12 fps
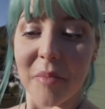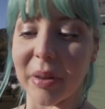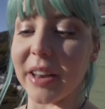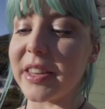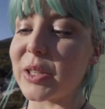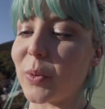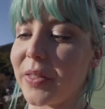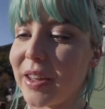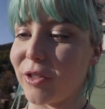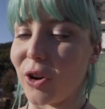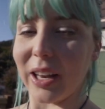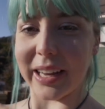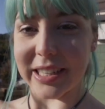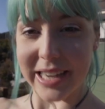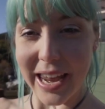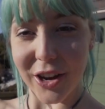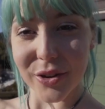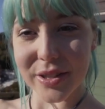but at this one they've got like a
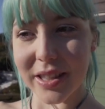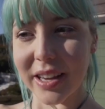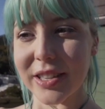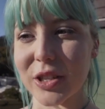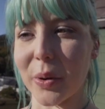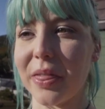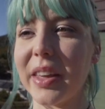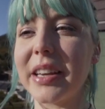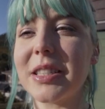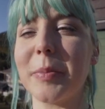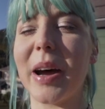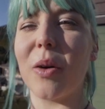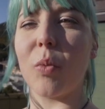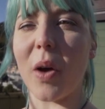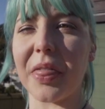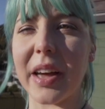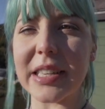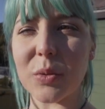day use thing, so I think it's about
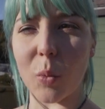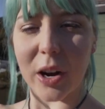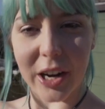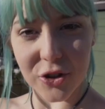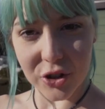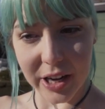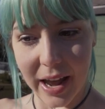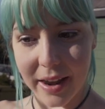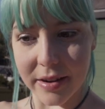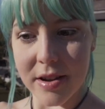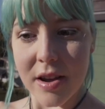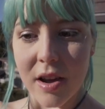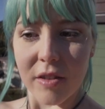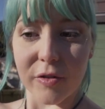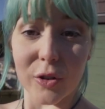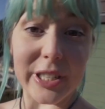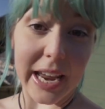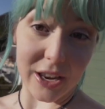1,100 yen
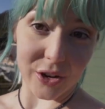for day